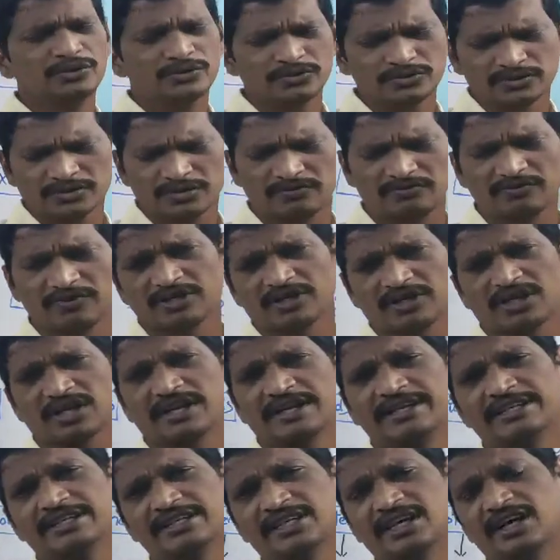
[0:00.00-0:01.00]
So
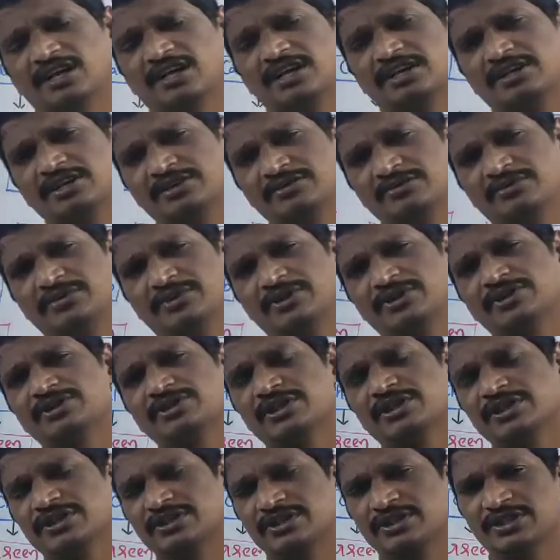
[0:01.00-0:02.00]
somewhat light color
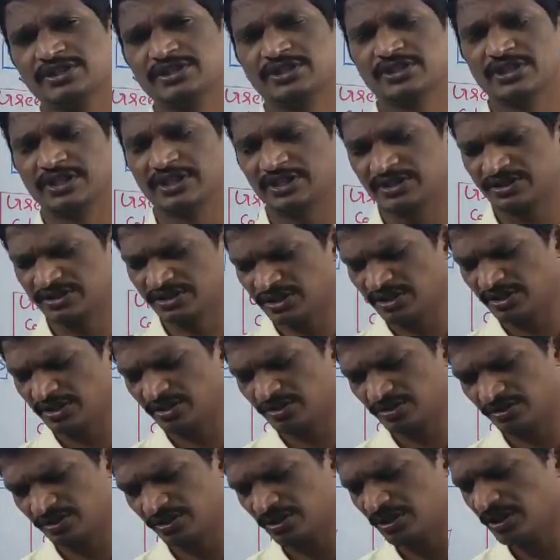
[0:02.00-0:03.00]
differentiation is there.
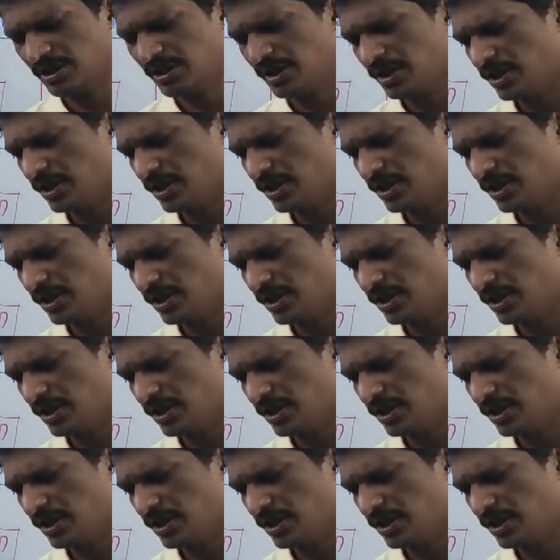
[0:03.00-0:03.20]
So